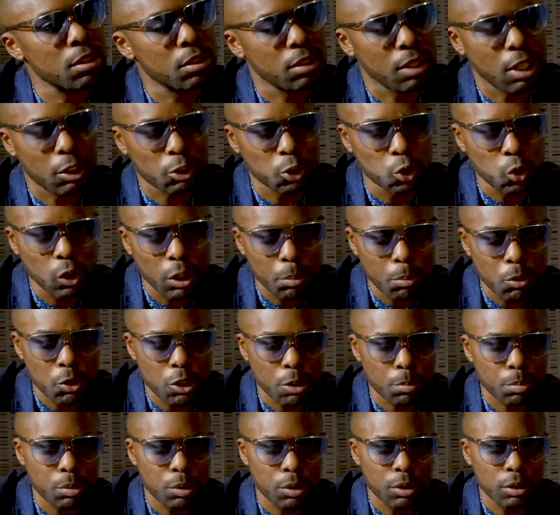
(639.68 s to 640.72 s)
So I was new at
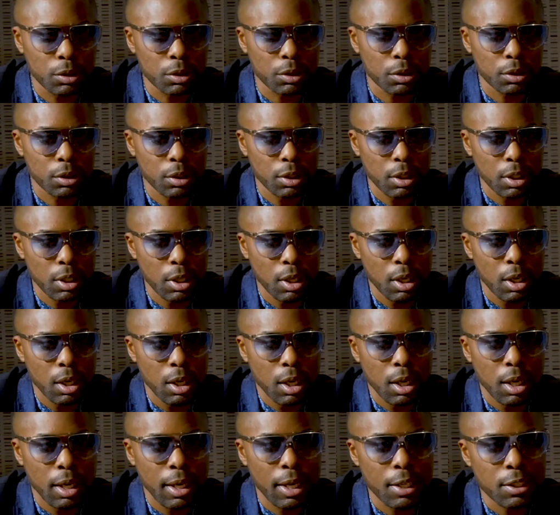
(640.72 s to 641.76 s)
Music Plus,
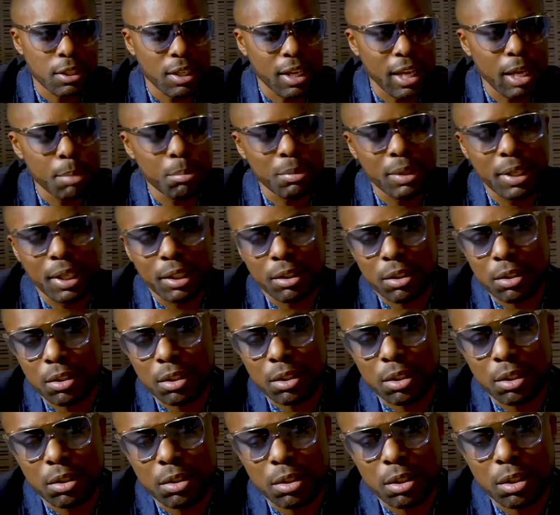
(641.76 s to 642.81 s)
and they said, "Hey Malik,
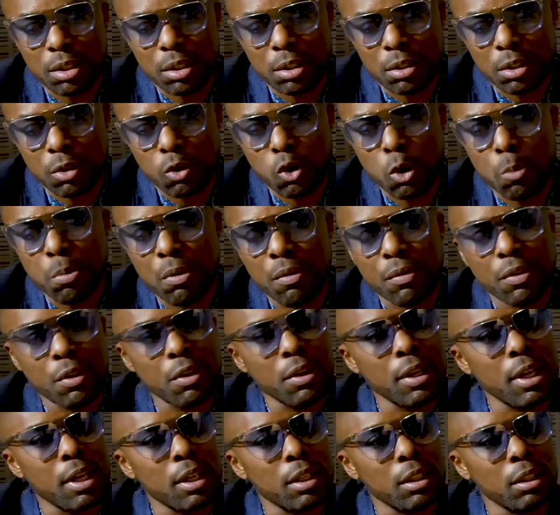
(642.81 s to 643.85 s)
there's a group over there
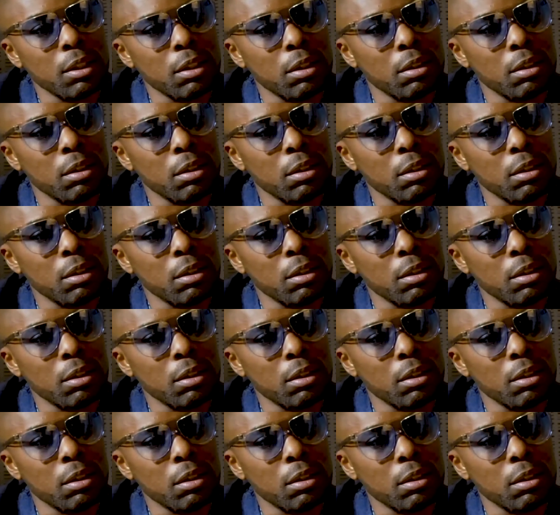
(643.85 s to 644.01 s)
that